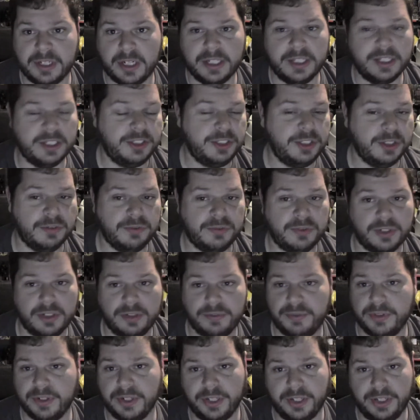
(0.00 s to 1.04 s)
on the show
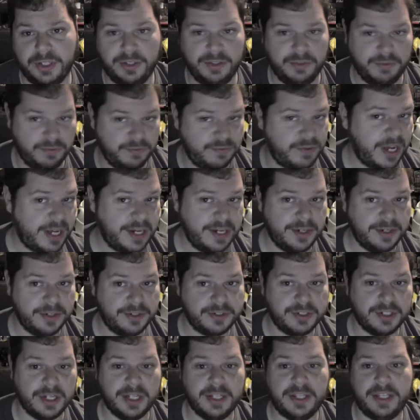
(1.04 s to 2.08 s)
floor for
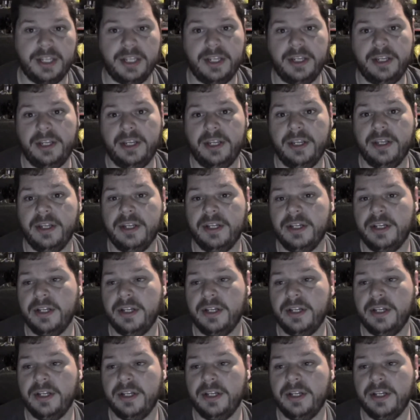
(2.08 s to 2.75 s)
vendors, not the